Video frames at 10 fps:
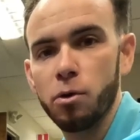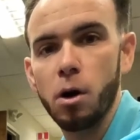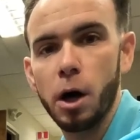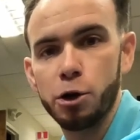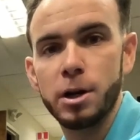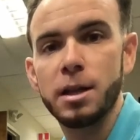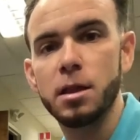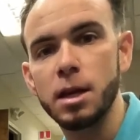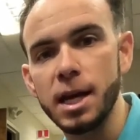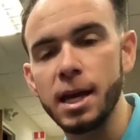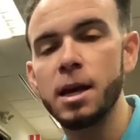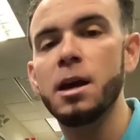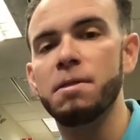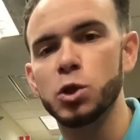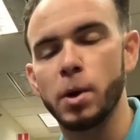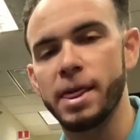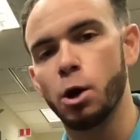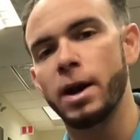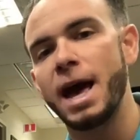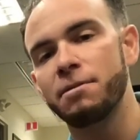roll underneath the knee. This way they
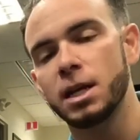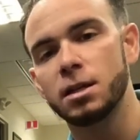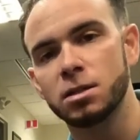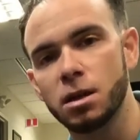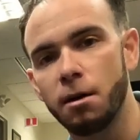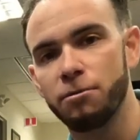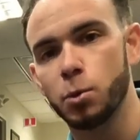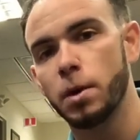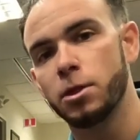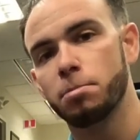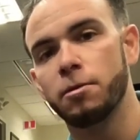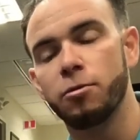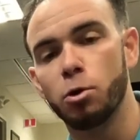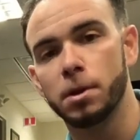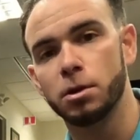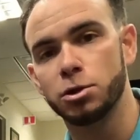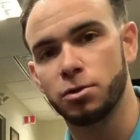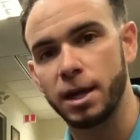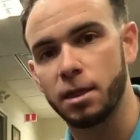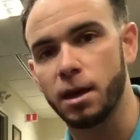don't have any discomfort when they're performing their
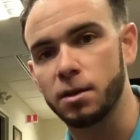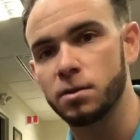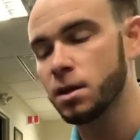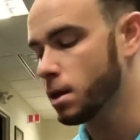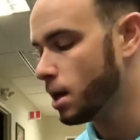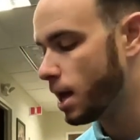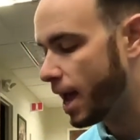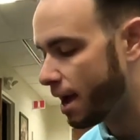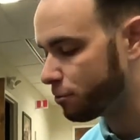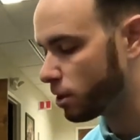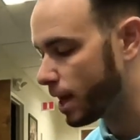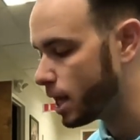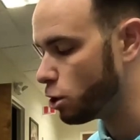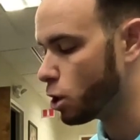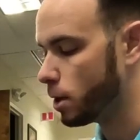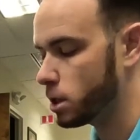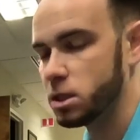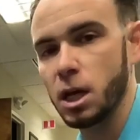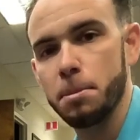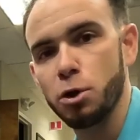strength test. After that, you're going to
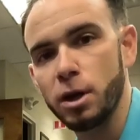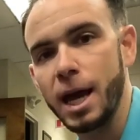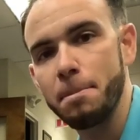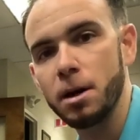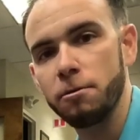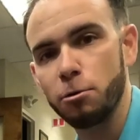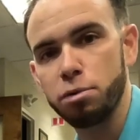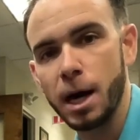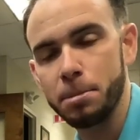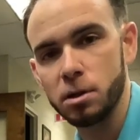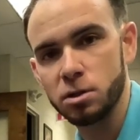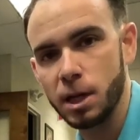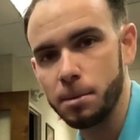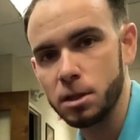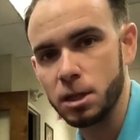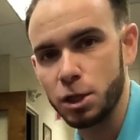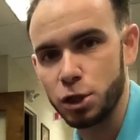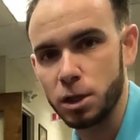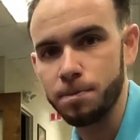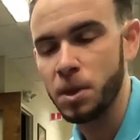set up your gait belt for proper
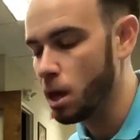stabilization.